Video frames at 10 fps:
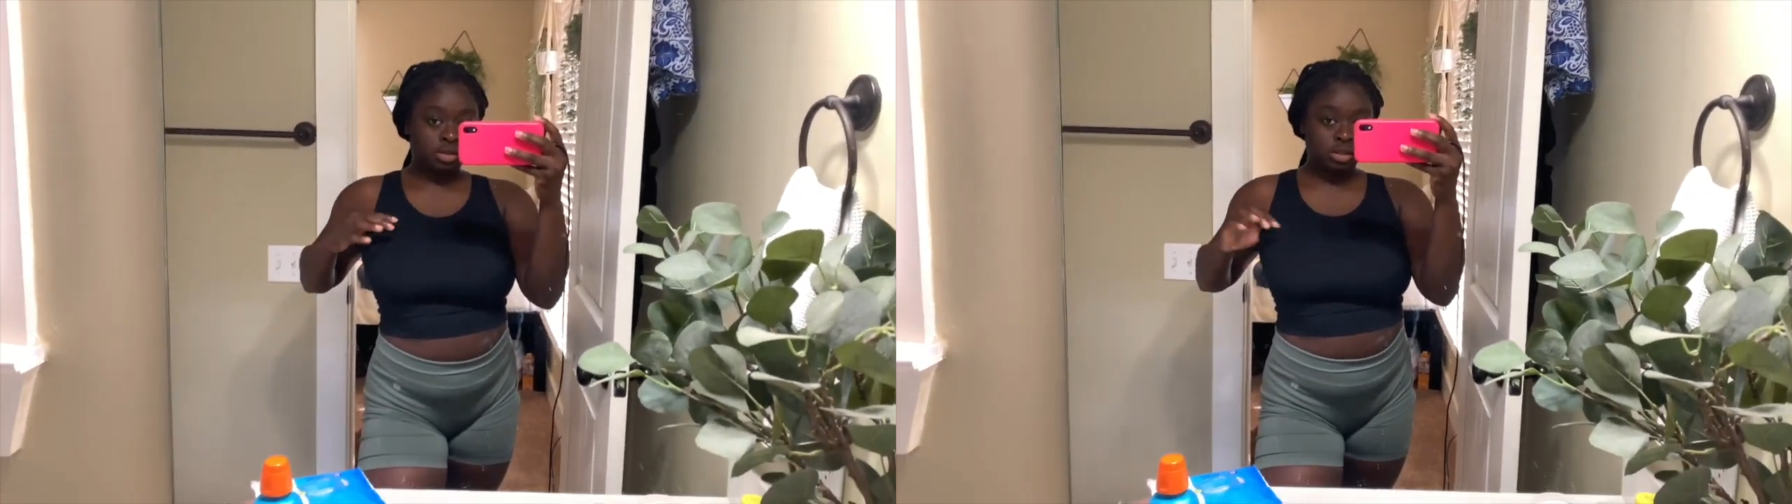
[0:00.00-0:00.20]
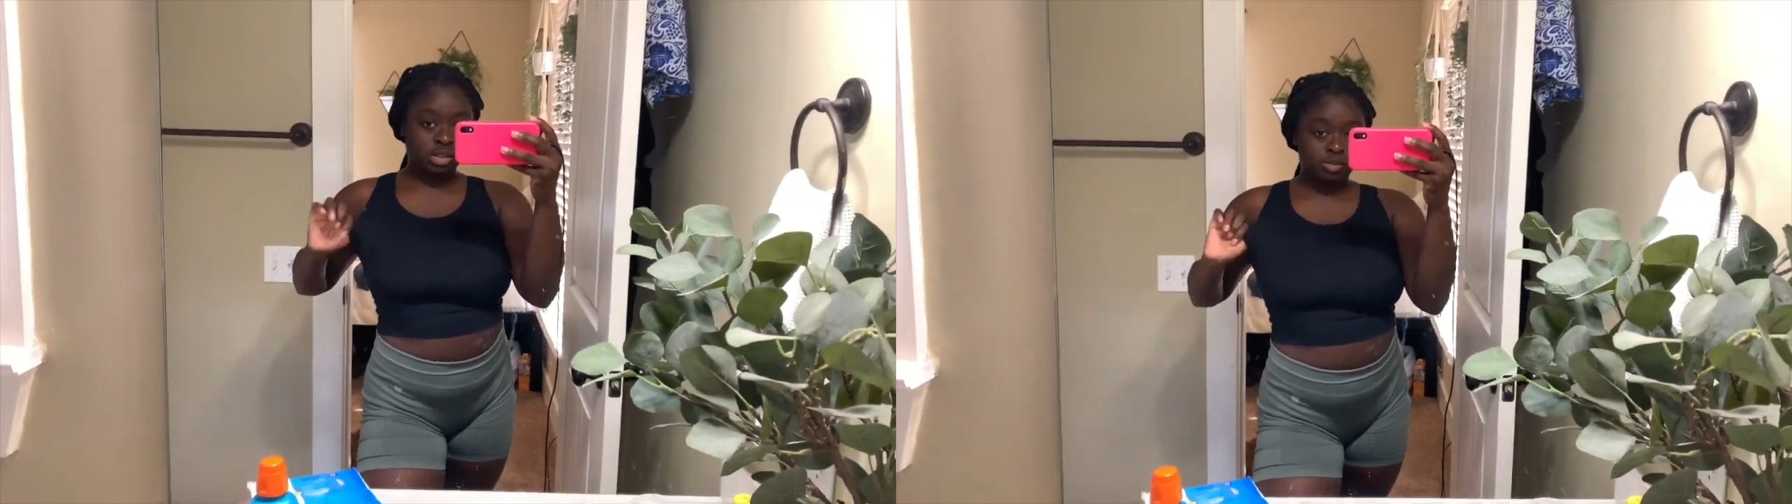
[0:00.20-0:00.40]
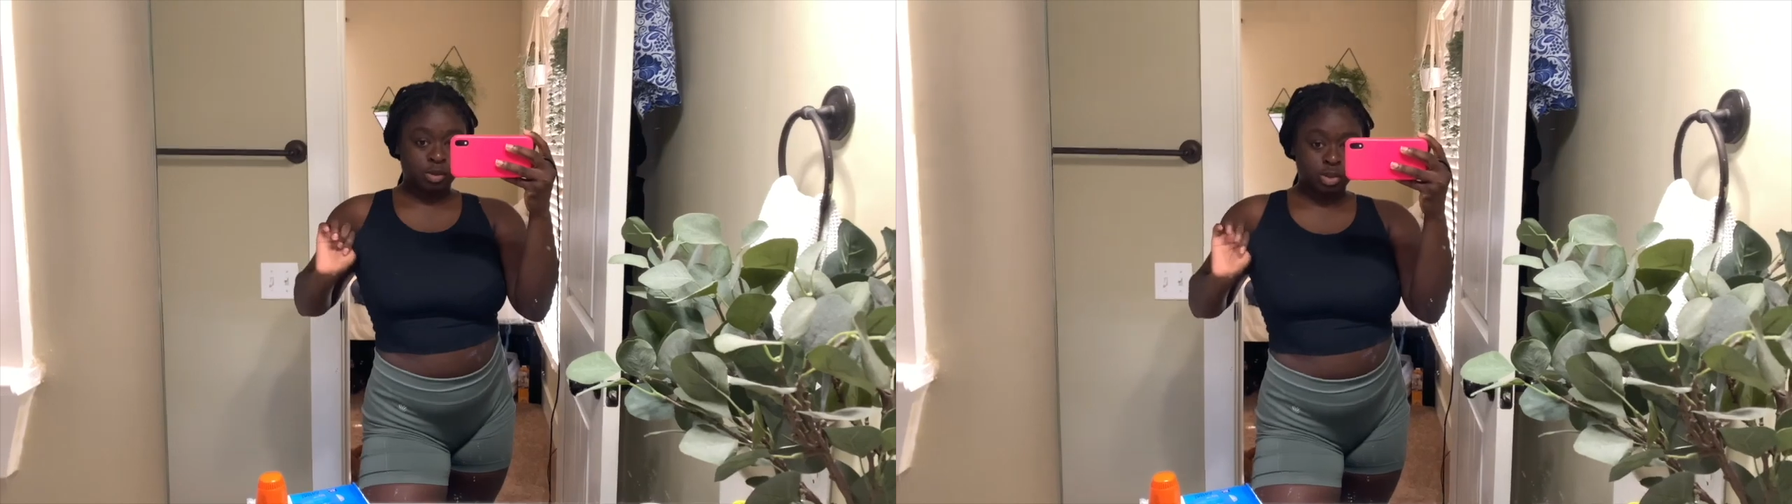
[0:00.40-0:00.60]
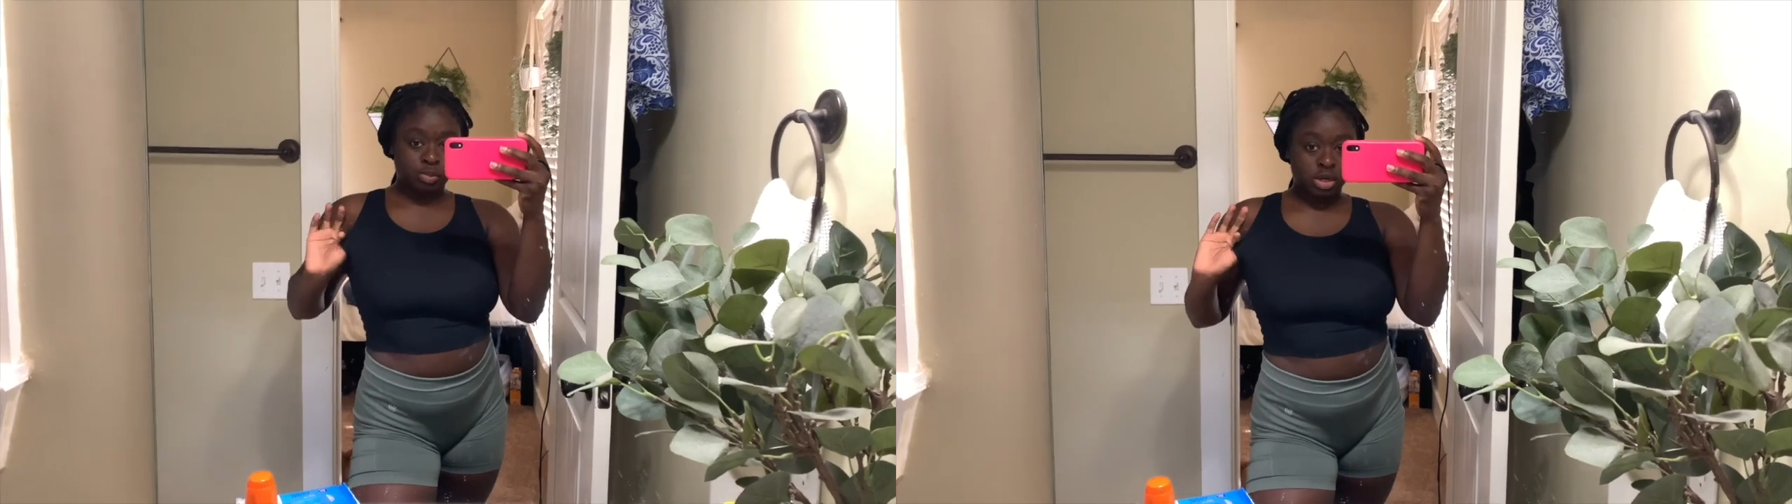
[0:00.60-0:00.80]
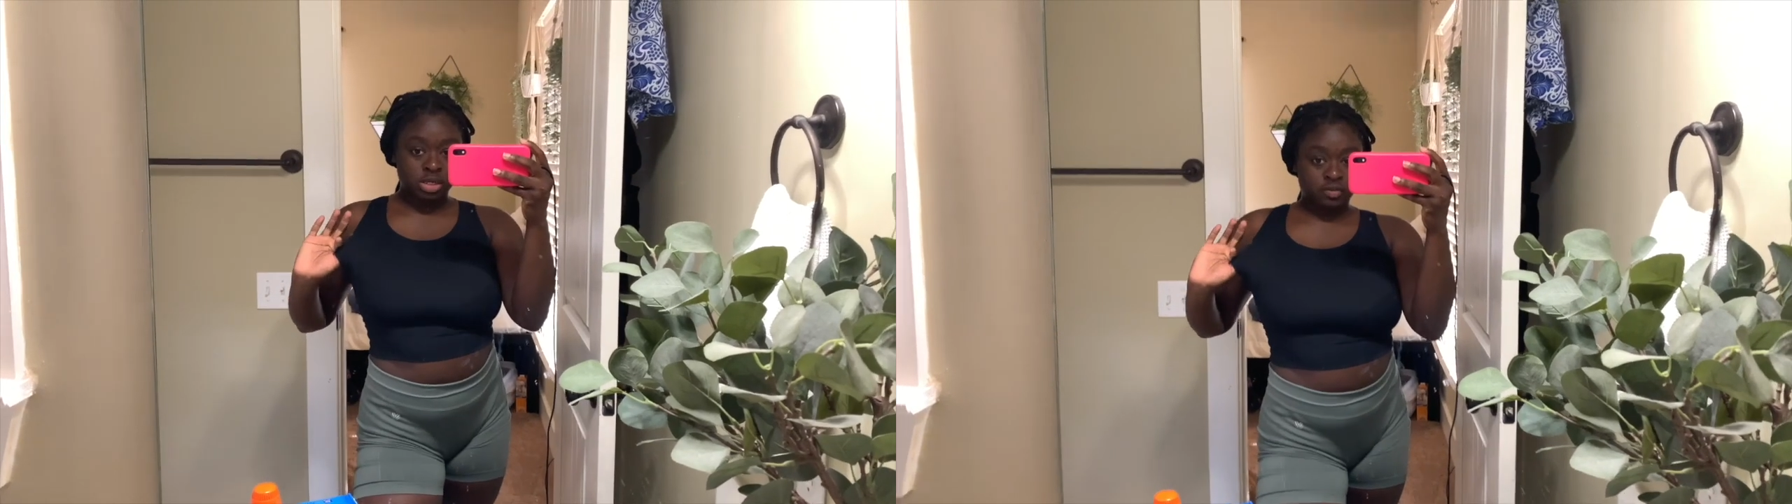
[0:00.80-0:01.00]
This sports
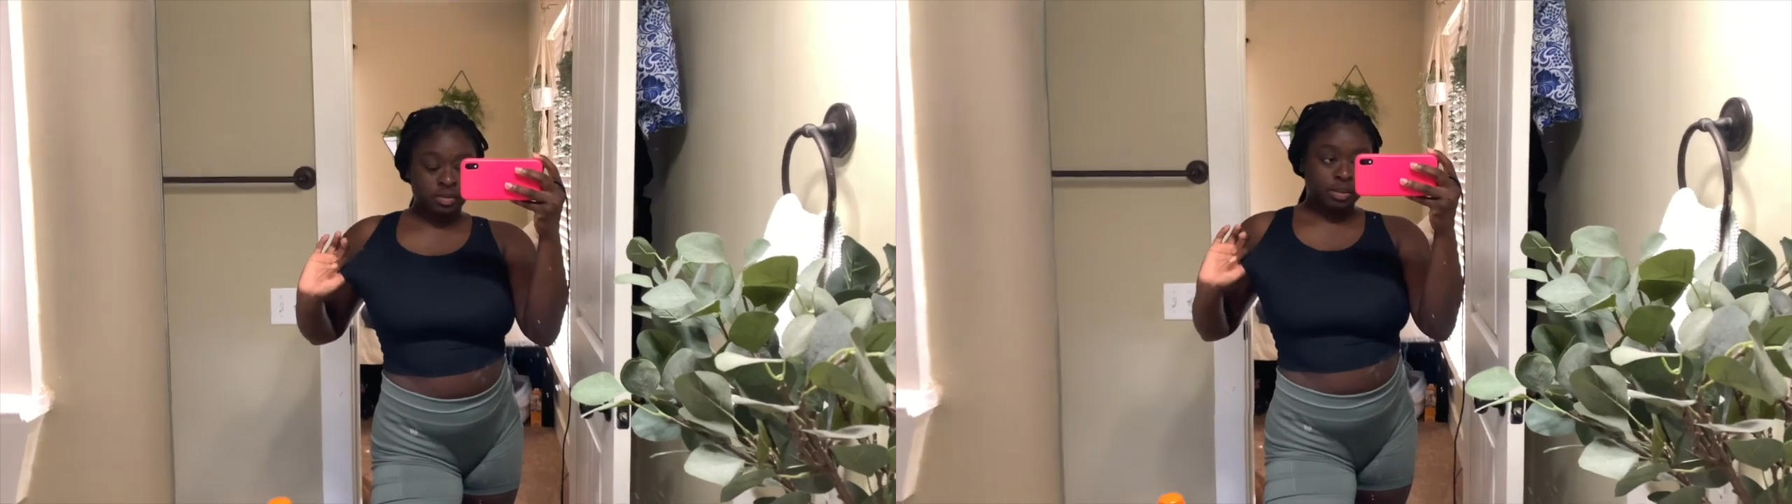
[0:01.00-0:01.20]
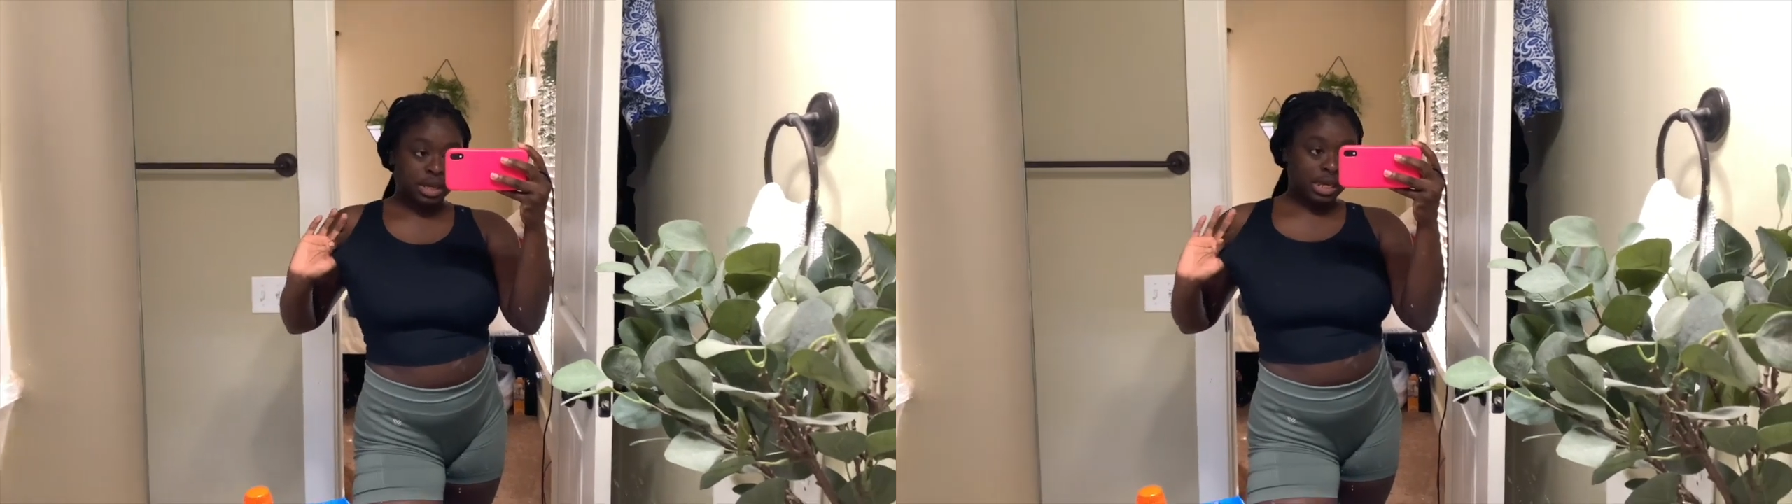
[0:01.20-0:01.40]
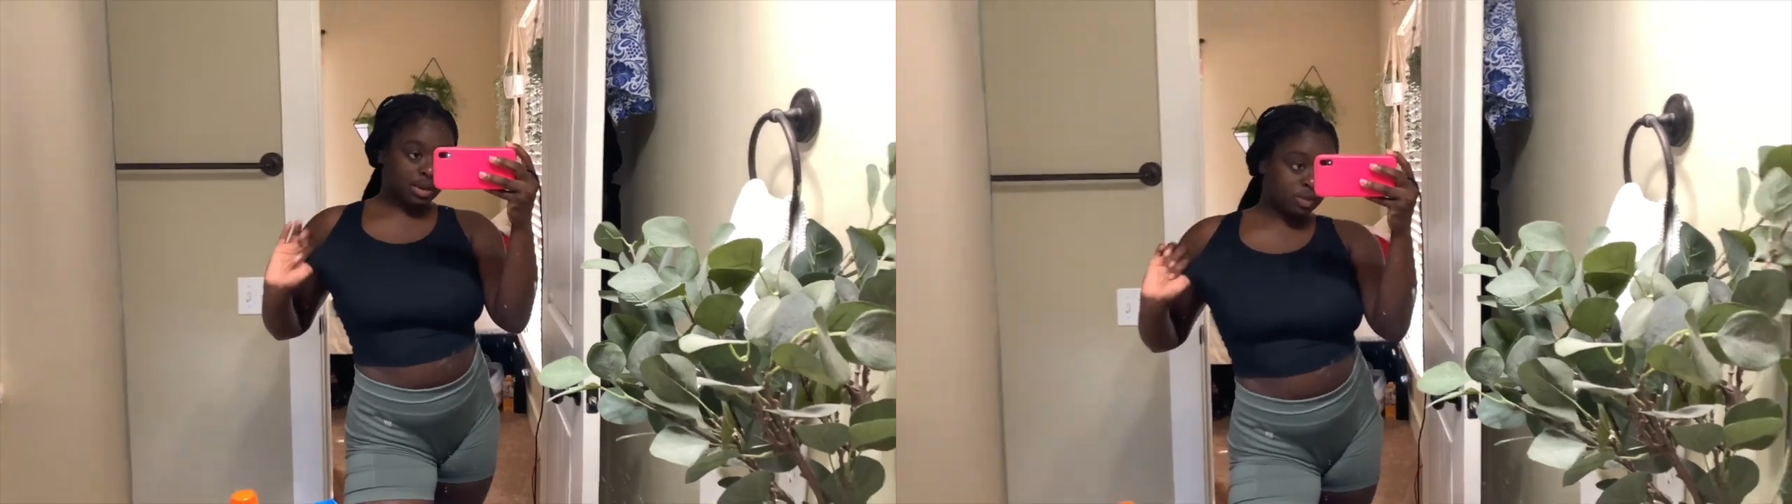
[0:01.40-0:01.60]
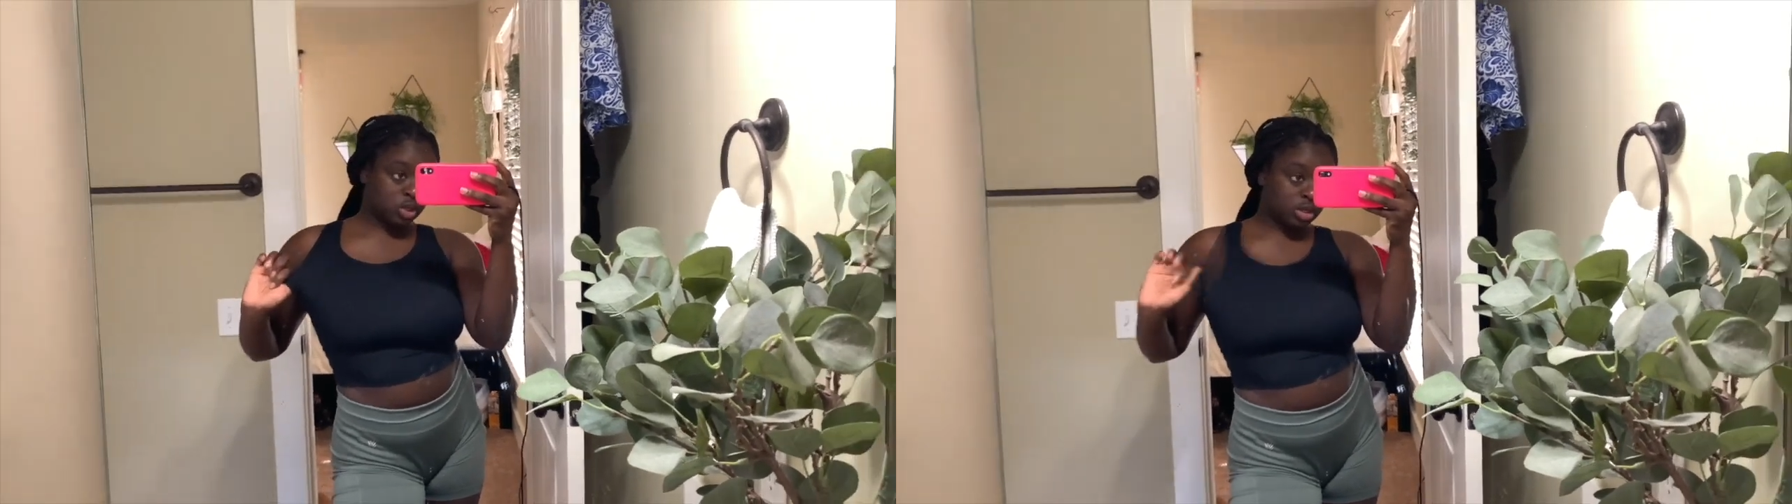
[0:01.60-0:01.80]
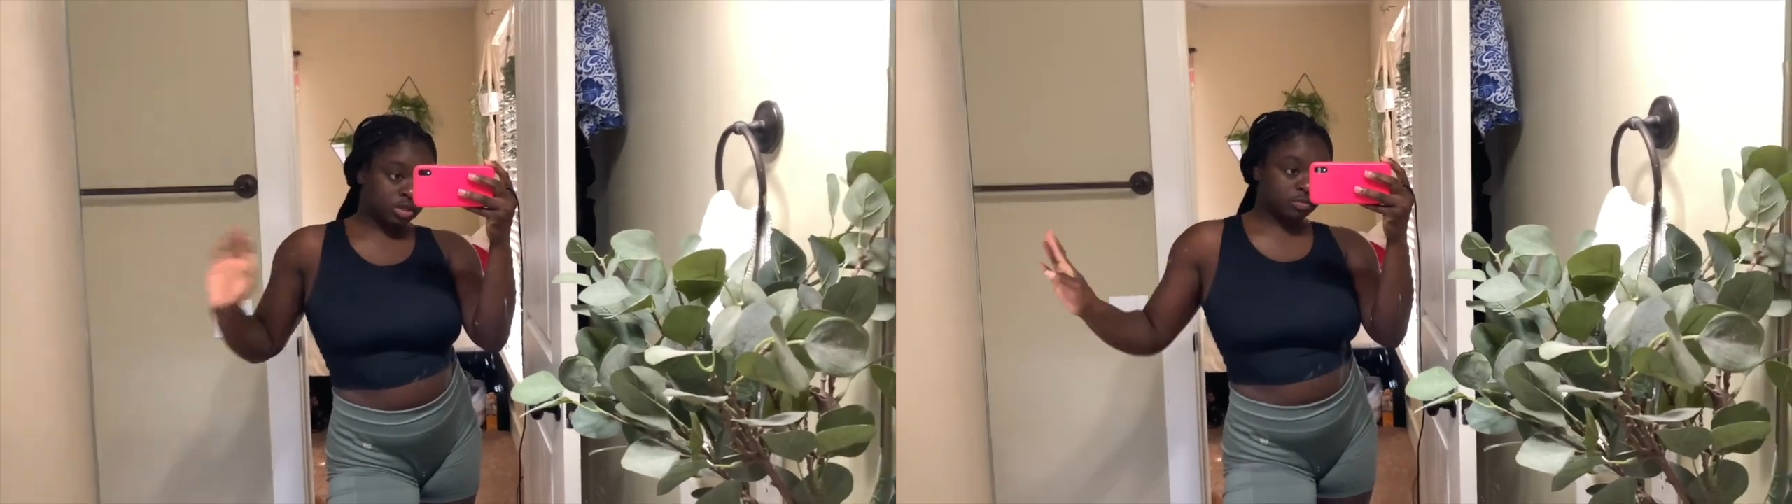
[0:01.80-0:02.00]
bra is from
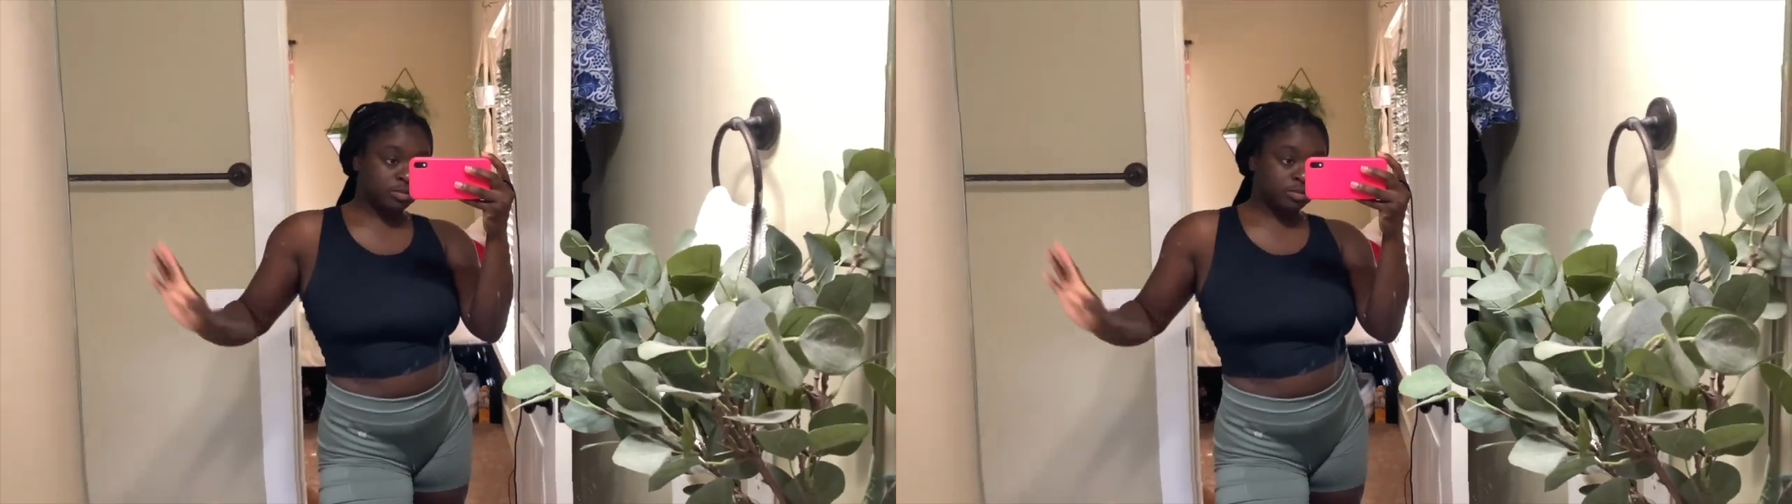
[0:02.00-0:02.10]
Amazon.